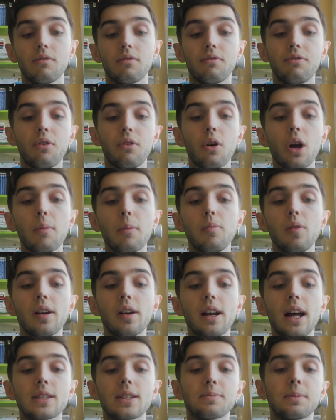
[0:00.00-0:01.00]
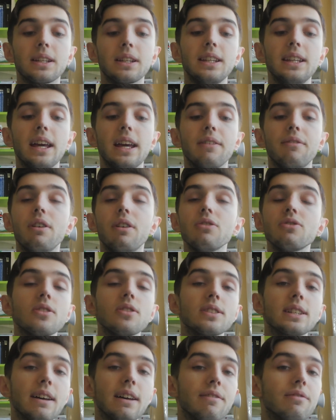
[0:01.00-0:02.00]
vocabulary aspect, yeah,
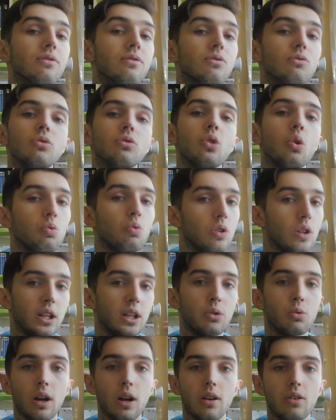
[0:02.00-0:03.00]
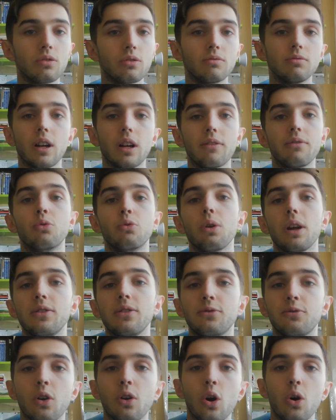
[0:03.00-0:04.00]
verses have totally great
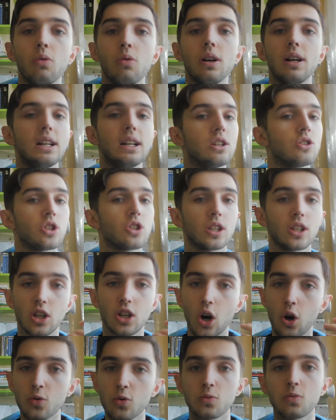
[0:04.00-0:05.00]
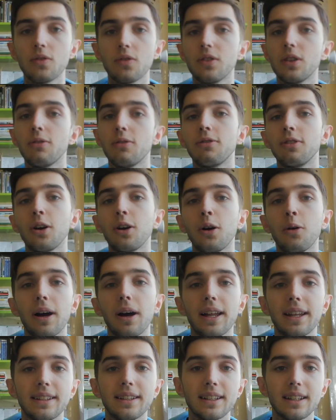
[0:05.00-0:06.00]
flow. She goes with the flow
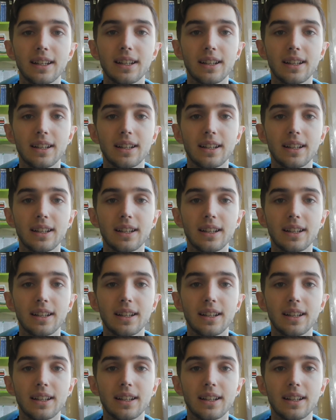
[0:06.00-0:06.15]
and,